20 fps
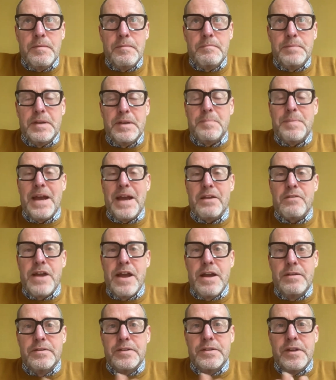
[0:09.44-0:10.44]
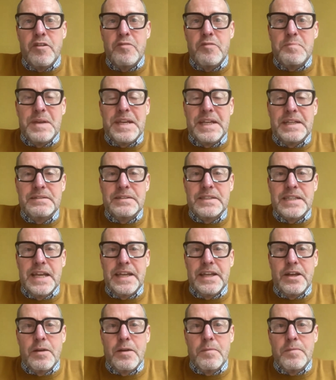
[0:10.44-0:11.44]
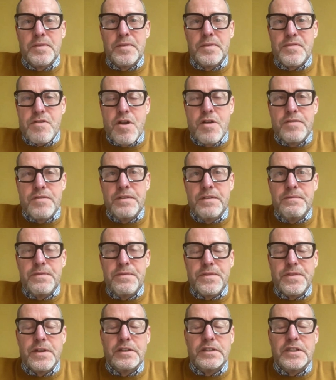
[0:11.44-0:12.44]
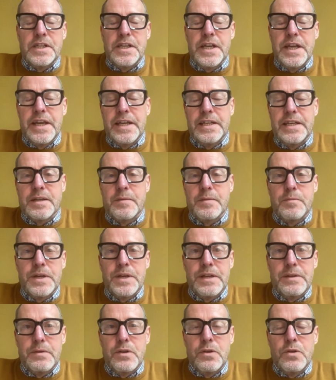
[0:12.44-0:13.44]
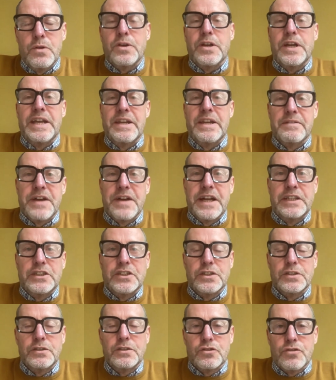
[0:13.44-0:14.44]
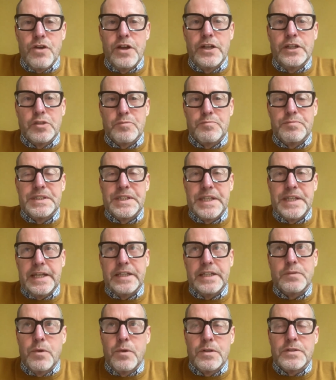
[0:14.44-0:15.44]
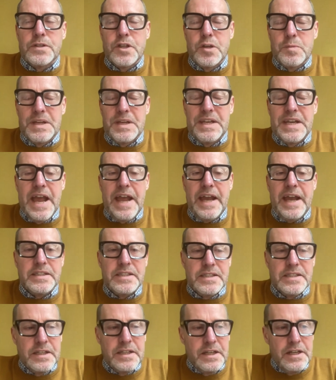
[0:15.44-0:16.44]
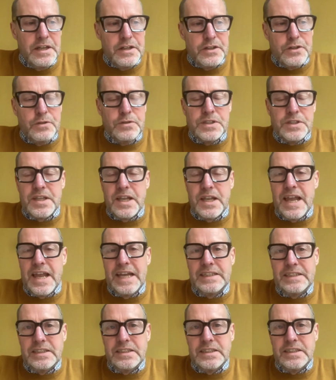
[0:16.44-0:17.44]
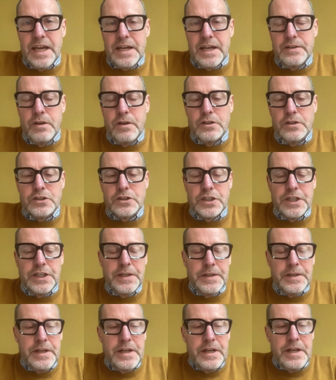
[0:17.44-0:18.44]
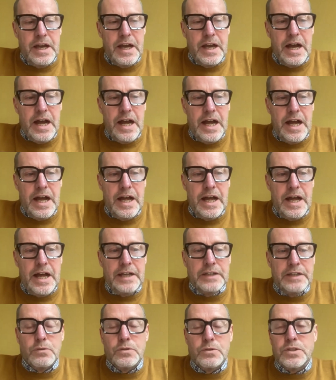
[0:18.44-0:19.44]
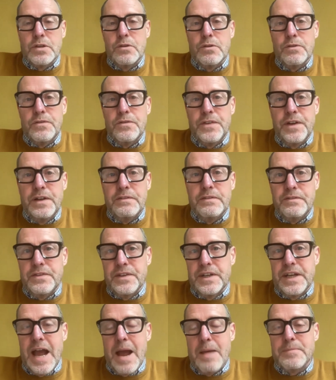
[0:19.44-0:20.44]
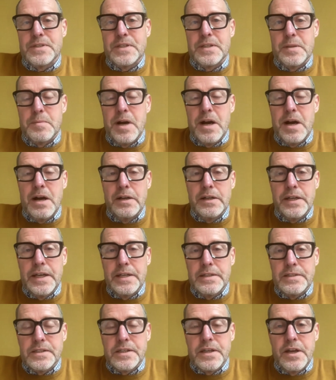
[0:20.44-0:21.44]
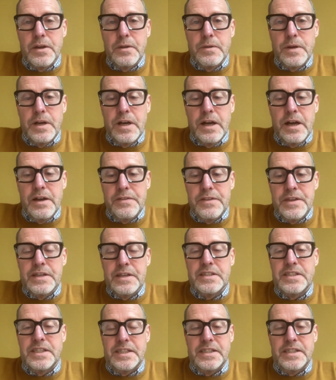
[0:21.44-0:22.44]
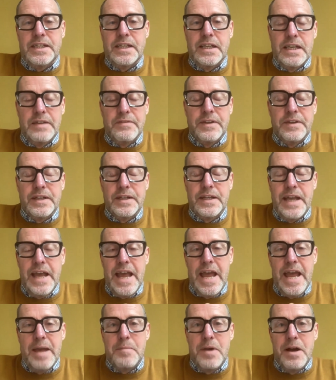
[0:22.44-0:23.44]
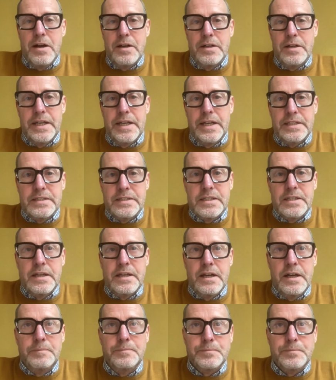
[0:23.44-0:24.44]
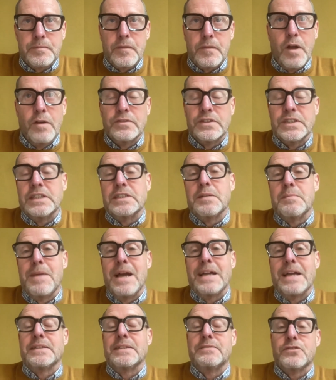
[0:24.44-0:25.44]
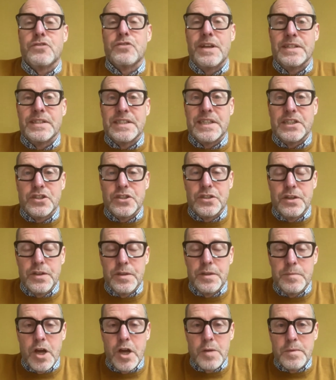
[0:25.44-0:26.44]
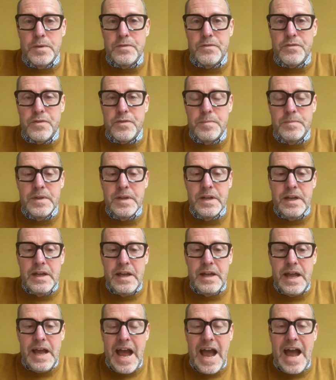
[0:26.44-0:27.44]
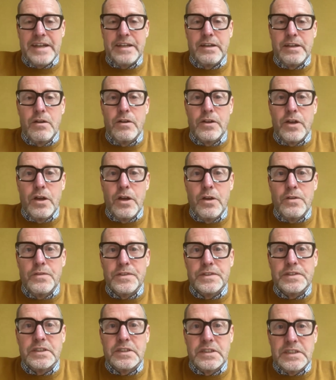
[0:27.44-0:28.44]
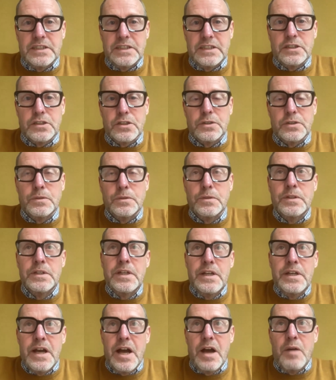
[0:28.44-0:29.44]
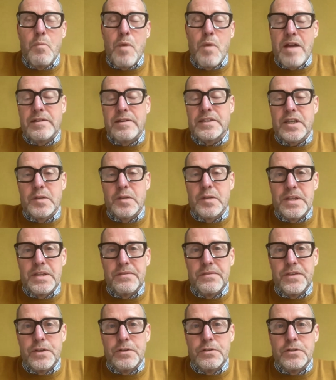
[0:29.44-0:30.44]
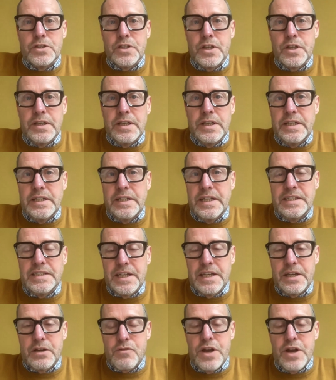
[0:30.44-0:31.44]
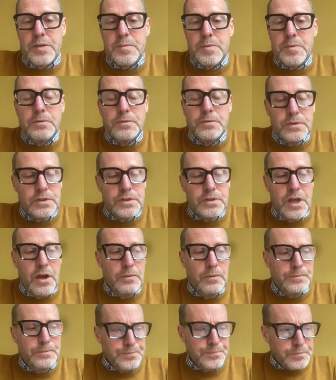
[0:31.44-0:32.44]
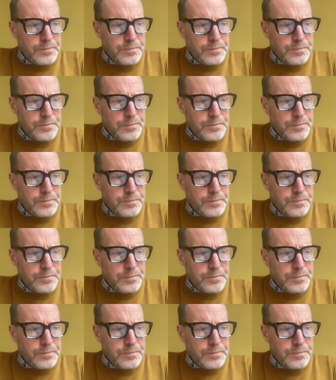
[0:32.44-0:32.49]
Bit of background: I've been in telecoms for over 30 years, and we look at innovation, try to predict what's going to be next using the latest technology, and also look for gaps in the market. So, the assisted living care market, obviously, it's a massive transition at the moment from analog over to digital, and where it's going to be in the future is incredible. So